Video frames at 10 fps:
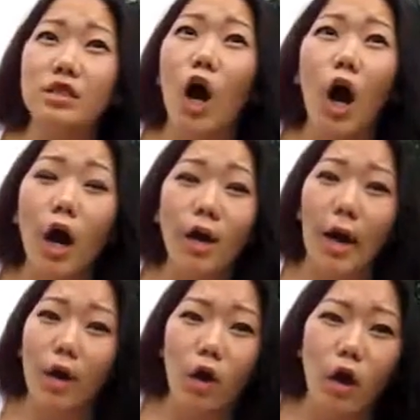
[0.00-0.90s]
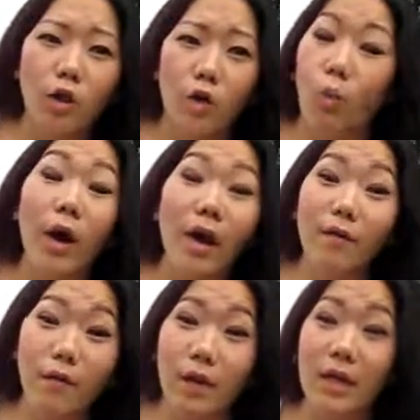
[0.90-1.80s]
talk at all or
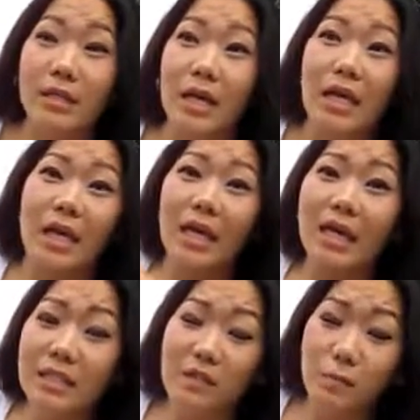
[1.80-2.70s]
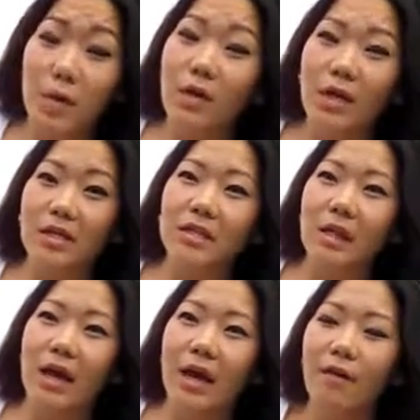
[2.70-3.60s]
whatever it is, like his spirit is
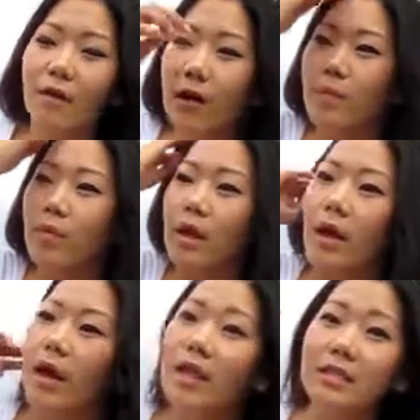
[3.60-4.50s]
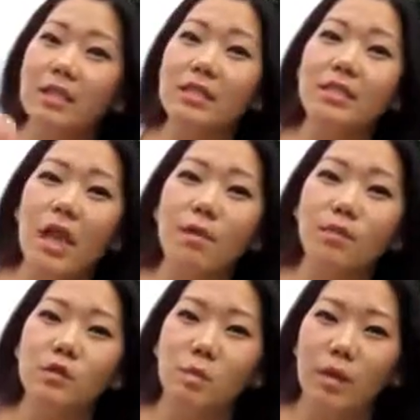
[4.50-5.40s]
alive and it's the
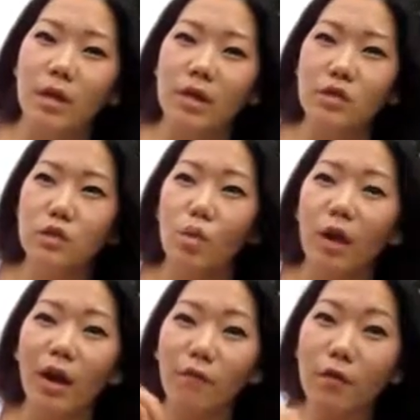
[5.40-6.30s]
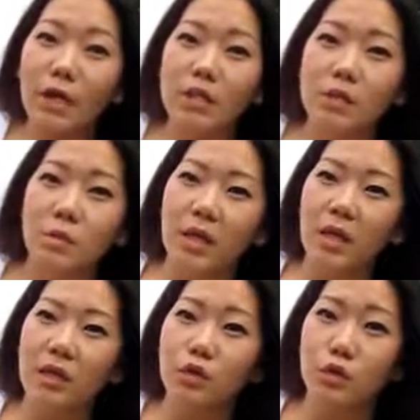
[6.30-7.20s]
same spirit. So whatever he's
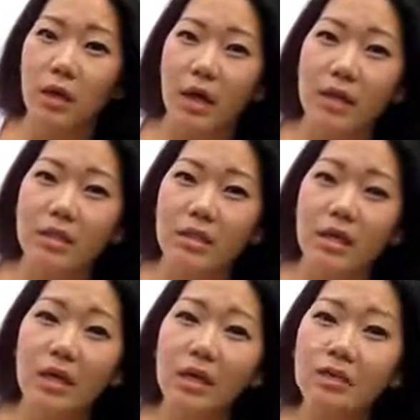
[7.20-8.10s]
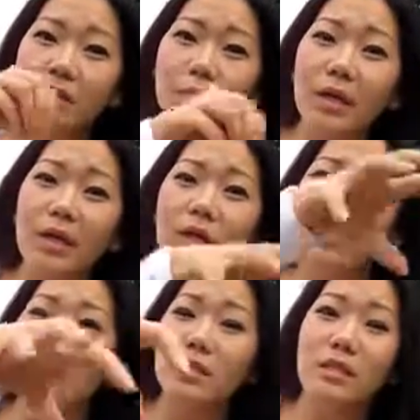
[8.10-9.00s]
speaking to us, he is
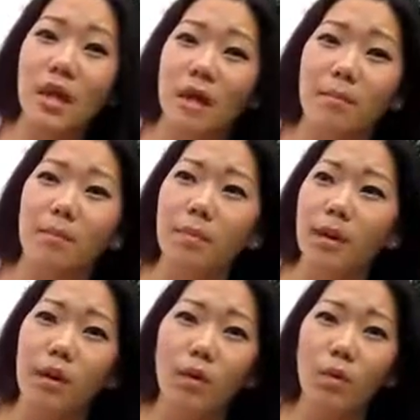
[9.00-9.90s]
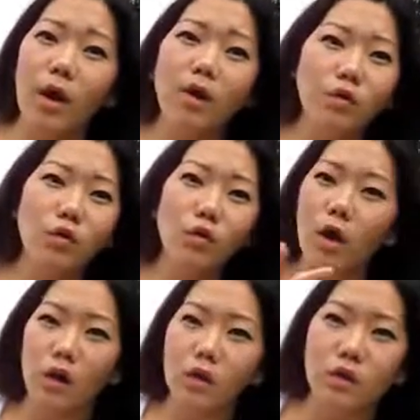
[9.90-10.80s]
speaking to the same wherever you
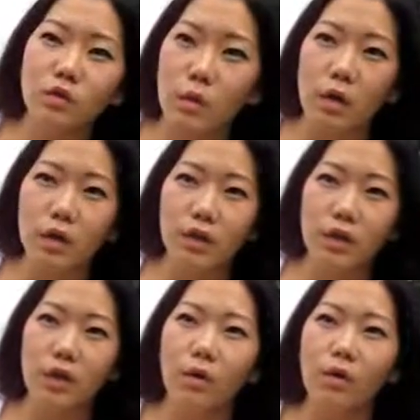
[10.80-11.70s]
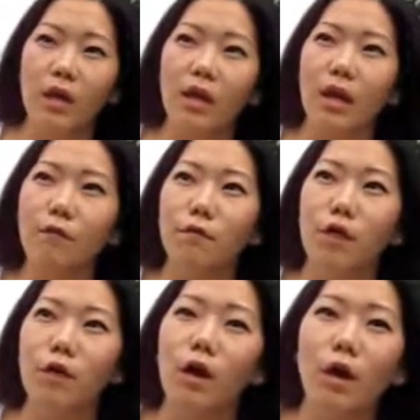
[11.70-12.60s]
are in this world, you know? Like if
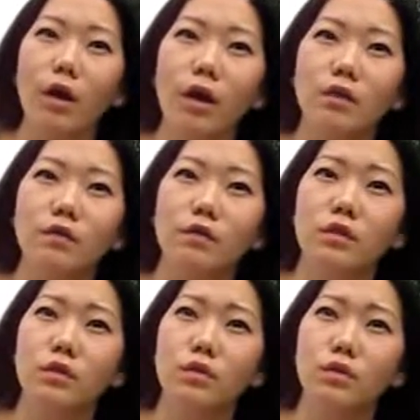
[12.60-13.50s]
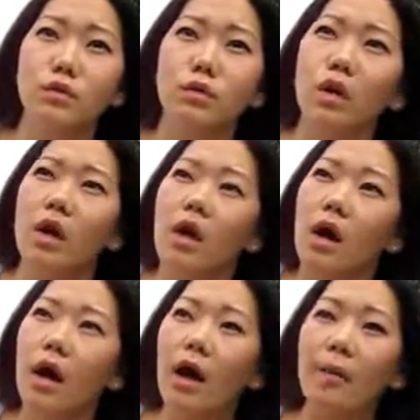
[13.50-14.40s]
your heart is to
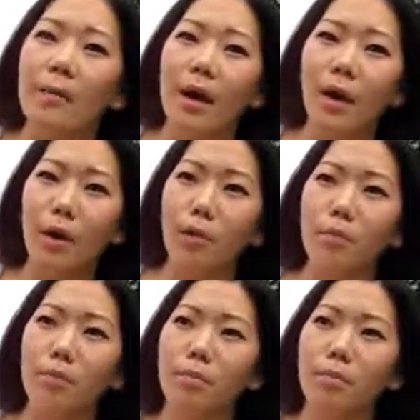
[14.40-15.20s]
um, help